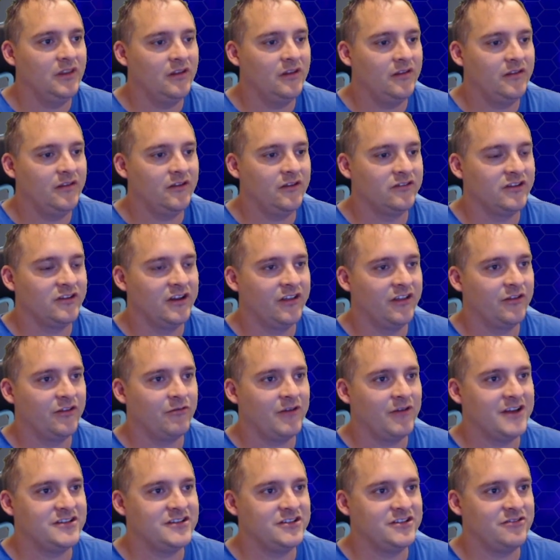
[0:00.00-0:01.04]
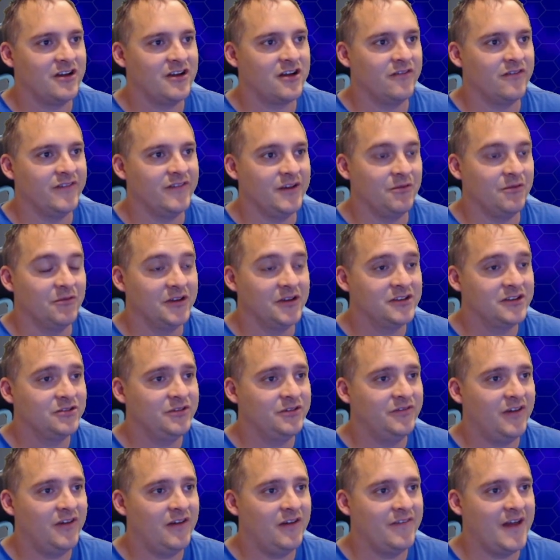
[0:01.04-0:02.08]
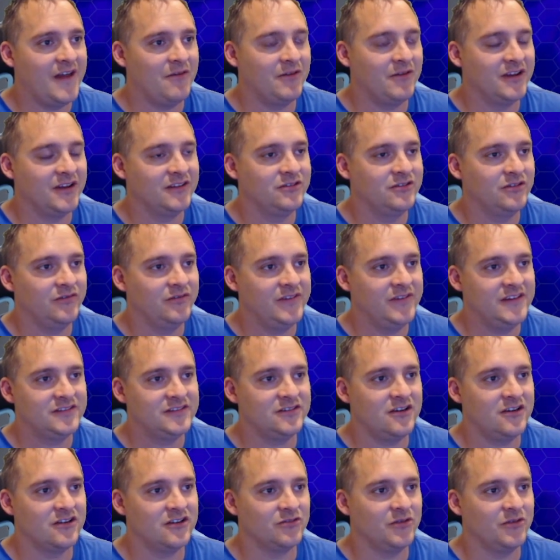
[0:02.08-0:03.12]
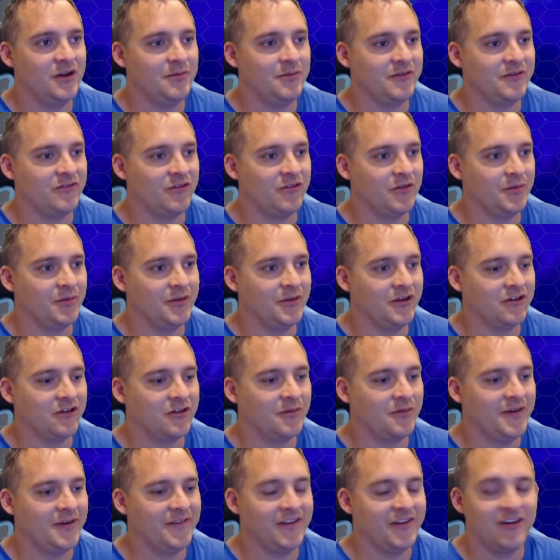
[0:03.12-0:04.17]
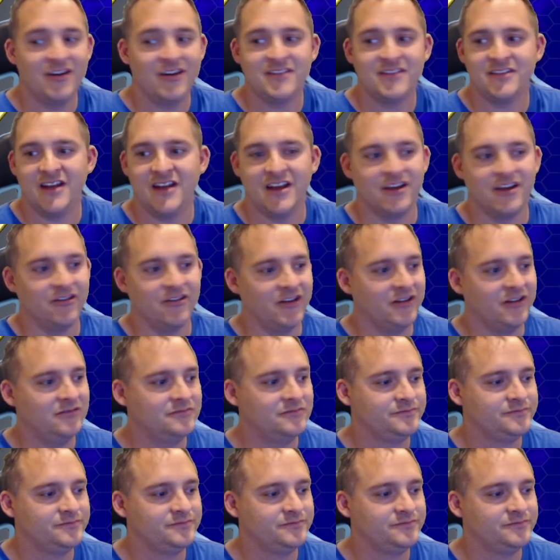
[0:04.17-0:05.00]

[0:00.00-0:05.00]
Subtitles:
Here's another Regidrago V. We want to evolve that one into a V-Star as well before we put Ogerpon. There is an Iono.